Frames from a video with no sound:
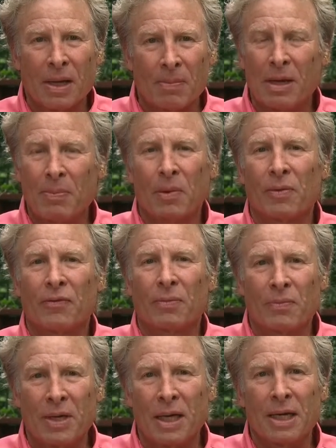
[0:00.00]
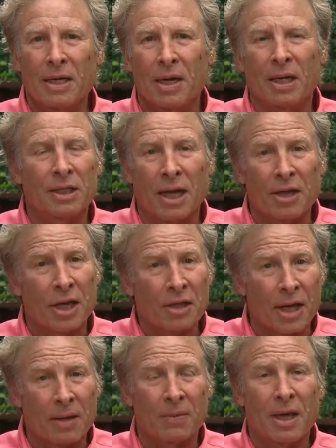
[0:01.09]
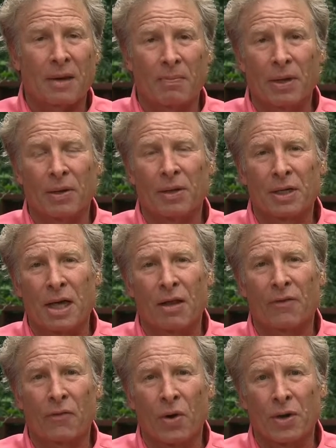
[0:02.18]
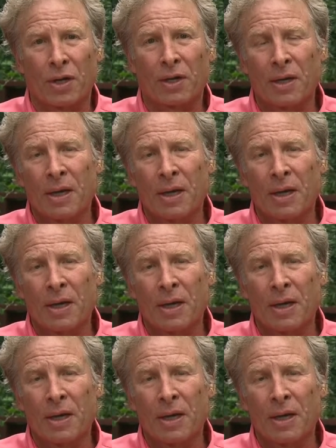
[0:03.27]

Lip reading: people from getting guns. And I think that bill in California,